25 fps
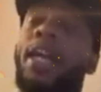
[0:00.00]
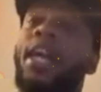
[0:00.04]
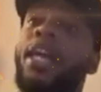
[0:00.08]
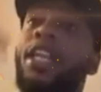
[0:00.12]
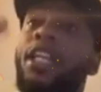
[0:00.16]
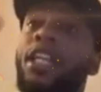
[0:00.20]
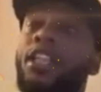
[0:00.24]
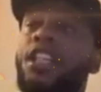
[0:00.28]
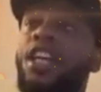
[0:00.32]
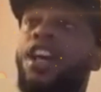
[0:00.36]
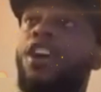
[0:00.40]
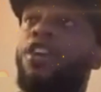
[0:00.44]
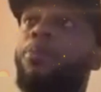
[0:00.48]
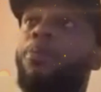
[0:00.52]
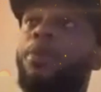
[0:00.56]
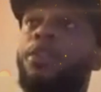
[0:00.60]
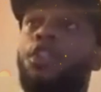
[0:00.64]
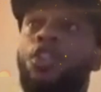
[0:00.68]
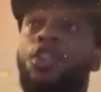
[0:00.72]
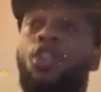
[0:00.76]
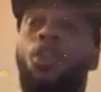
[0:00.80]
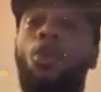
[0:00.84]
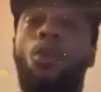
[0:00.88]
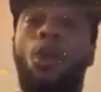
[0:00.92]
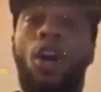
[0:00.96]
And the
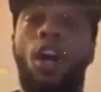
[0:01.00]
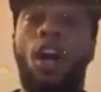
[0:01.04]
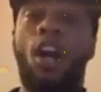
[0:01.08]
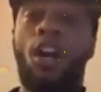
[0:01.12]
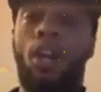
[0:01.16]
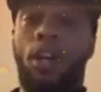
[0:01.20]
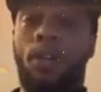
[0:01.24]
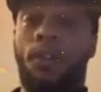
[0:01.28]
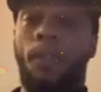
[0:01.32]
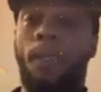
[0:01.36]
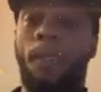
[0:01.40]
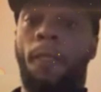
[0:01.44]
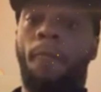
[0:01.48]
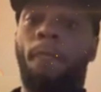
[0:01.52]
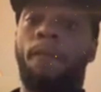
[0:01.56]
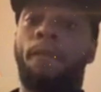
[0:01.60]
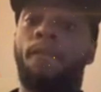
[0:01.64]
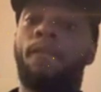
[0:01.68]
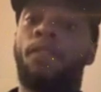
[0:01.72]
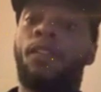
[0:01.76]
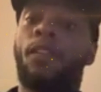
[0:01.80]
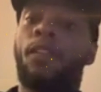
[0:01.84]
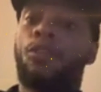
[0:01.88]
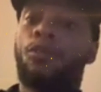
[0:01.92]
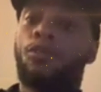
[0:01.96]
therapist told her,
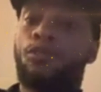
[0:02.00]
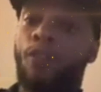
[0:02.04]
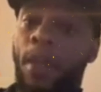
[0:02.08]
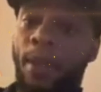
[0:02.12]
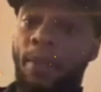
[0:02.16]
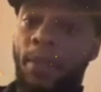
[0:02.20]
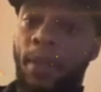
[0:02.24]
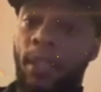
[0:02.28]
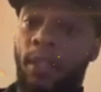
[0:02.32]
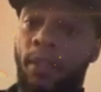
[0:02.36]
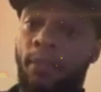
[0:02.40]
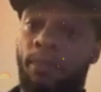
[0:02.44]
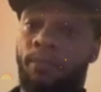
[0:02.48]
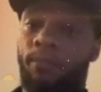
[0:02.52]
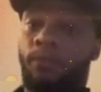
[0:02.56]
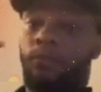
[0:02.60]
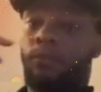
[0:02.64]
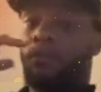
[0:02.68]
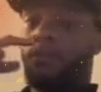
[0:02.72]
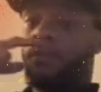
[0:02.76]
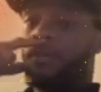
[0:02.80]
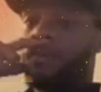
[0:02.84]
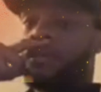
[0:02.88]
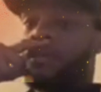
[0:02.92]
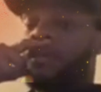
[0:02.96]
Remy,
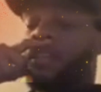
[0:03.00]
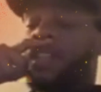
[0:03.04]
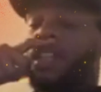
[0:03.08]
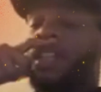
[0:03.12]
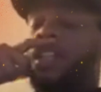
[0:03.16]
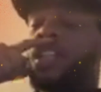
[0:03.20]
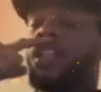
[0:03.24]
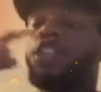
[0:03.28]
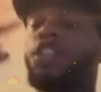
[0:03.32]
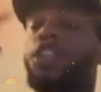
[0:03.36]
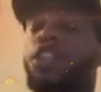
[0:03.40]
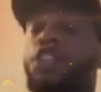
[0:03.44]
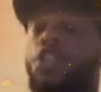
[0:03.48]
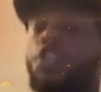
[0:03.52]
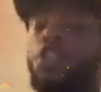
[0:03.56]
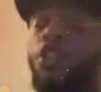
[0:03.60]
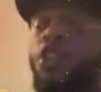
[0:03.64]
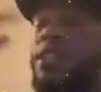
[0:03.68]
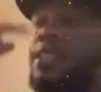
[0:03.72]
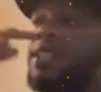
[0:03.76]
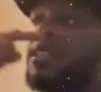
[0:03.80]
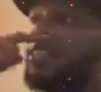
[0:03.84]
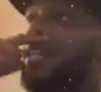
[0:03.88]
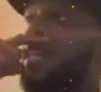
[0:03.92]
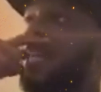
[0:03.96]
since
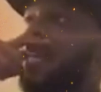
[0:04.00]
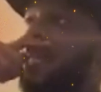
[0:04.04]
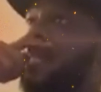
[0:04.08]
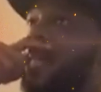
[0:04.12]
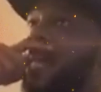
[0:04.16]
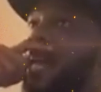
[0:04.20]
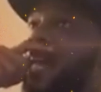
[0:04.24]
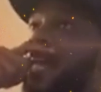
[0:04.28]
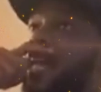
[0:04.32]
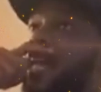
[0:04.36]
you're saying